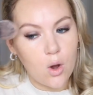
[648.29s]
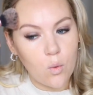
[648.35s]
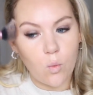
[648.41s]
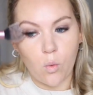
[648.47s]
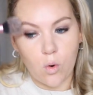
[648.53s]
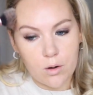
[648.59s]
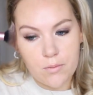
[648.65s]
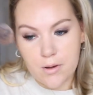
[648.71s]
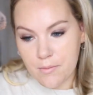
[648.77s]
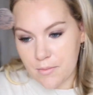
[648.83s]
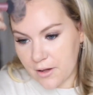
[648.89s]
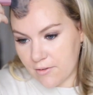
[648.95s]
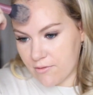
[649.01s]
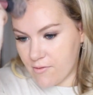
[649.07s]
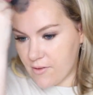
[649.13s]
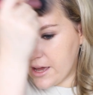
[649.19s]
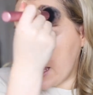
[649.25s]
warm up my
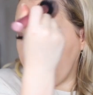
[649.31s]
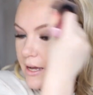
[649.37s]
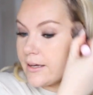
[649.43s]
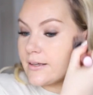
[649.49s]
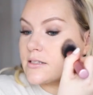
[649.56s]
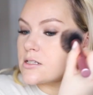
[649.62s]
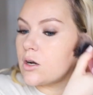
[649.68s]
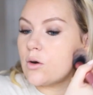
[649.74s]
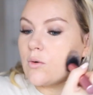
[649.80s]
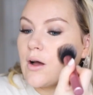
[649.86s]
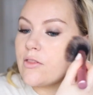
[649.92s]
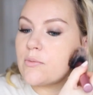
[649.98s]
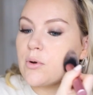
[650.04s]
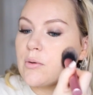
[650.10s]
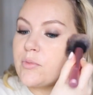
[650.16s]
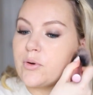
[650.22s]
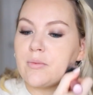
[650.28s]
face, go around the
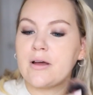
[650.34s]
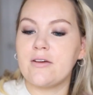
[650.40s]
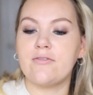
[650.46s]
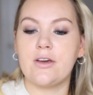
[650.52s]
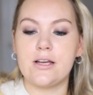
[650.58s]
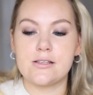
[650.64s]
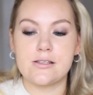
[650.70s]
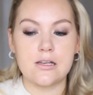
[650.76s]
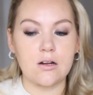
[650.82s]
perimeter of my face,